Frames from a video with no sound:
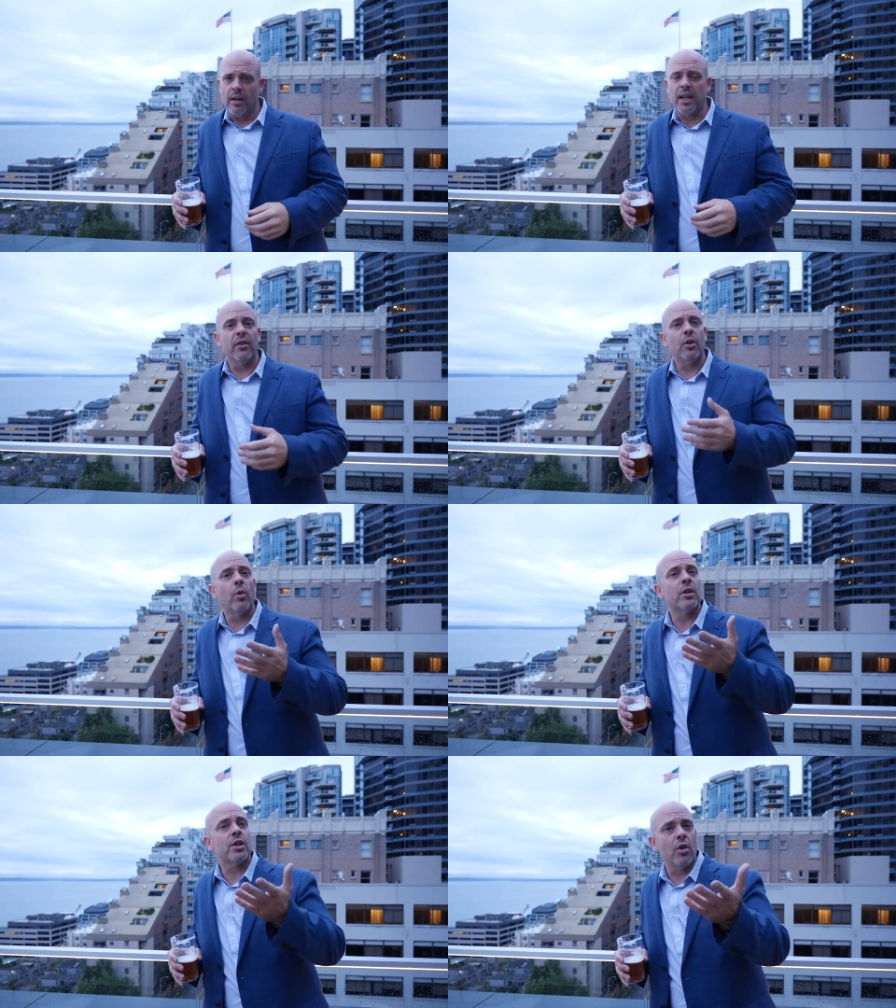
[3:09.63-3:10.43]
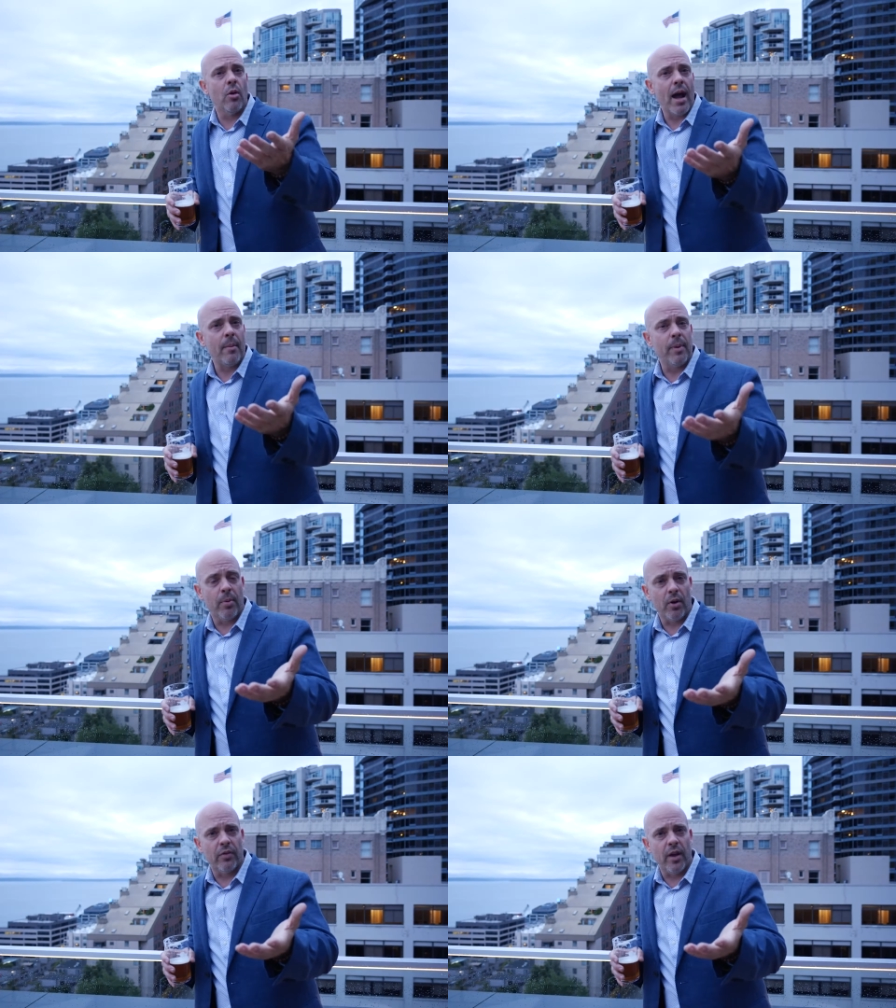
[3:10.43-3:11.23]
Giving, wishing you a happy
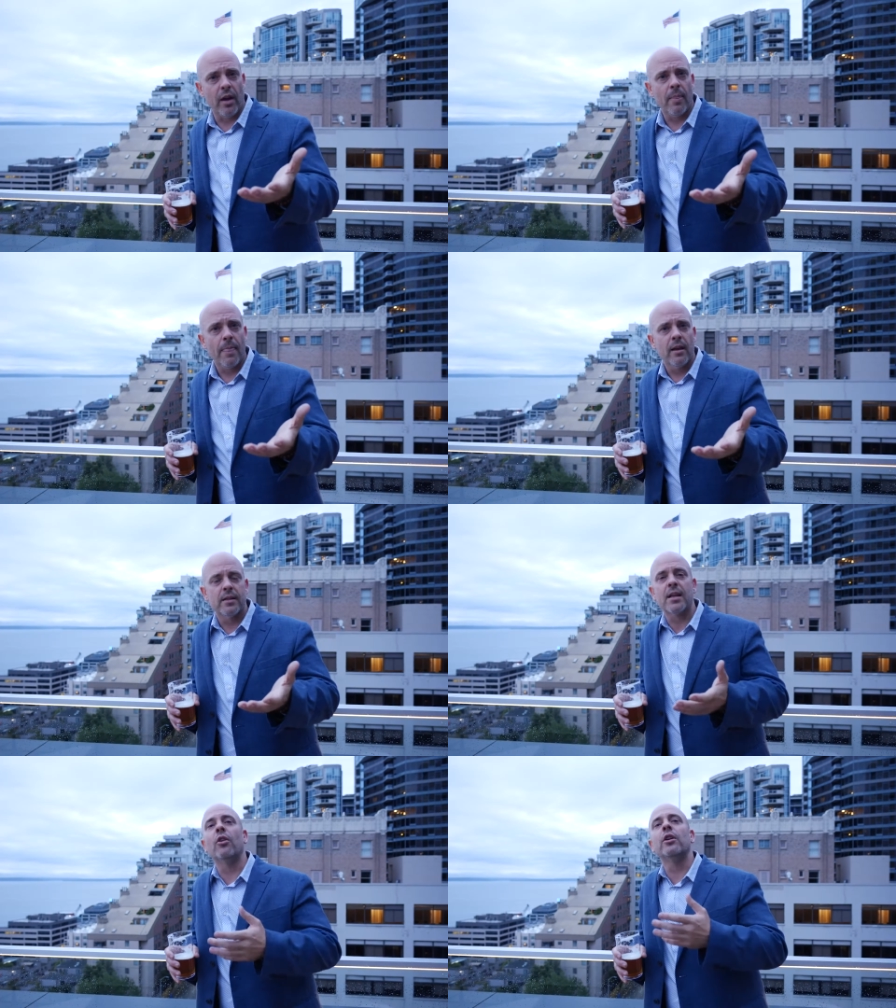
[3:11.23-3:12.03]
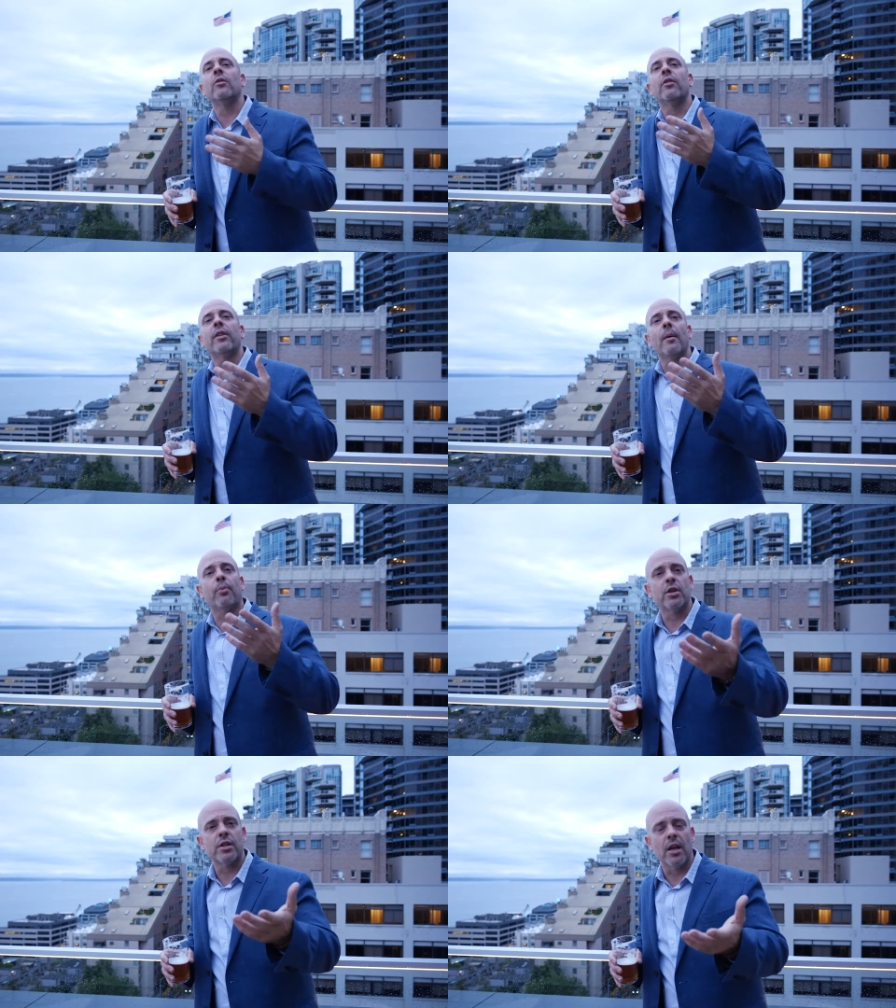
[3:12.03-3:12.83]
birthday telling you that they
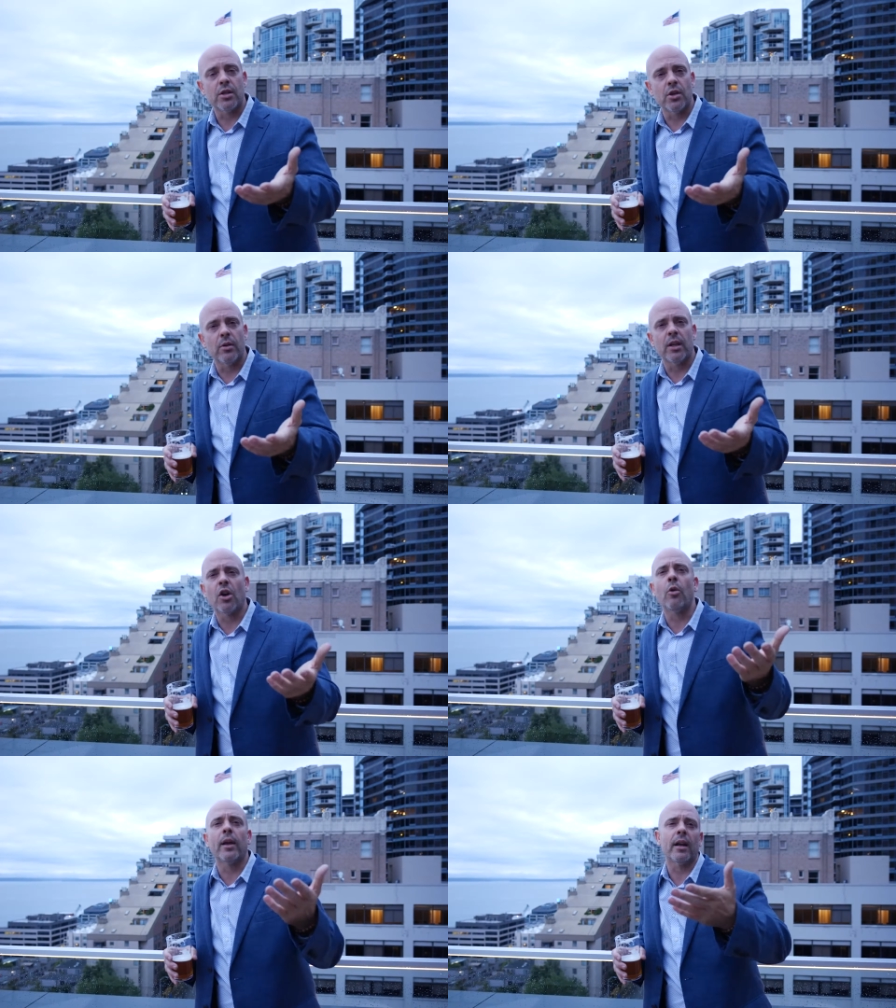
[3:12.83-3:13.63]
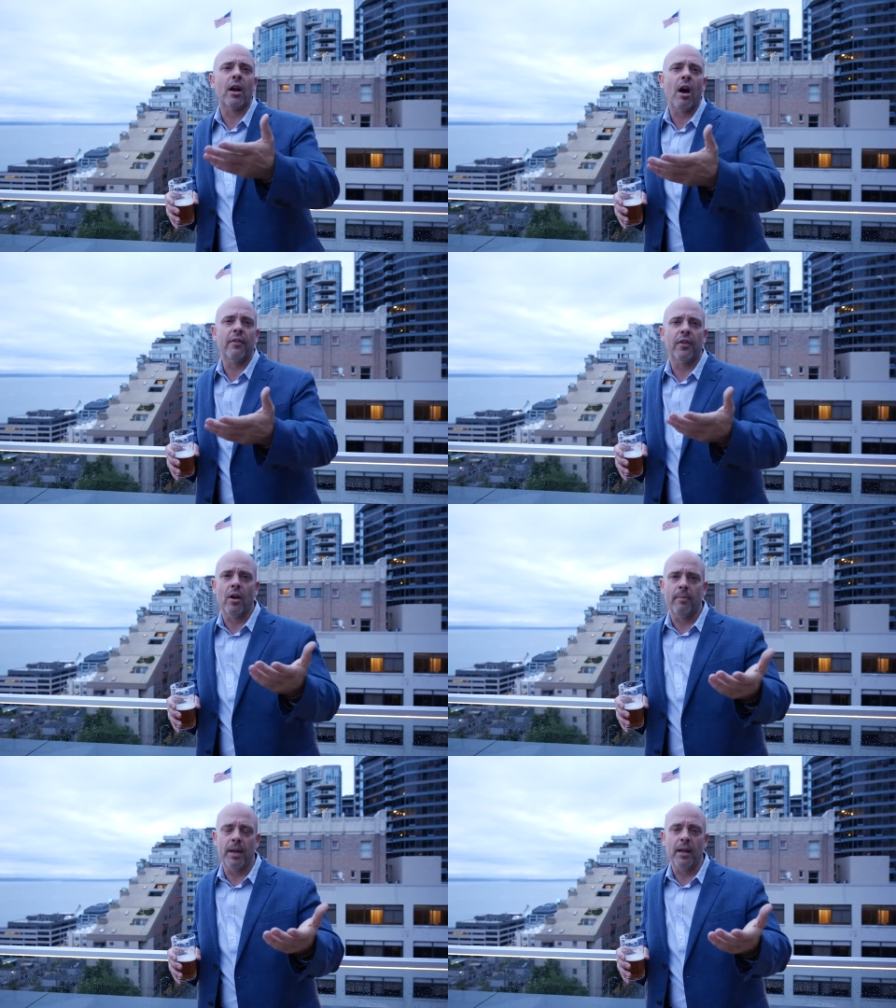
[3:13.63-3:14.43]
appreciate you and to go get a coffee
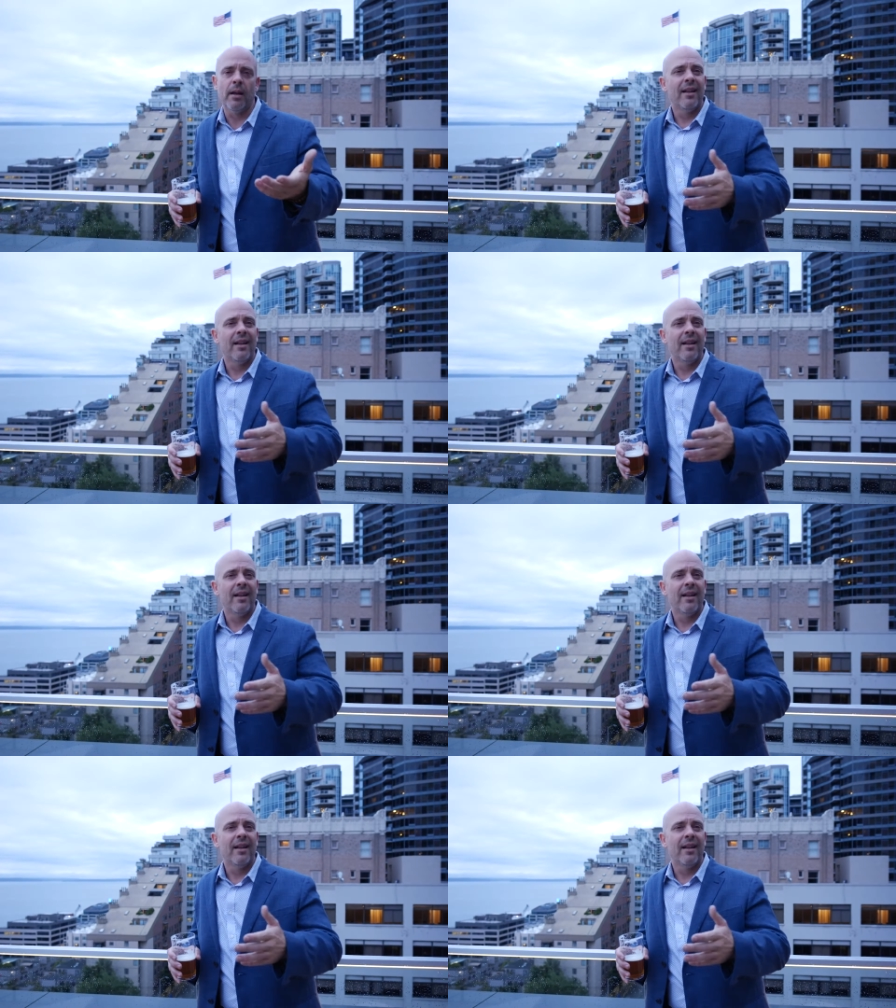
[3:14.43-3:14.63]
on me.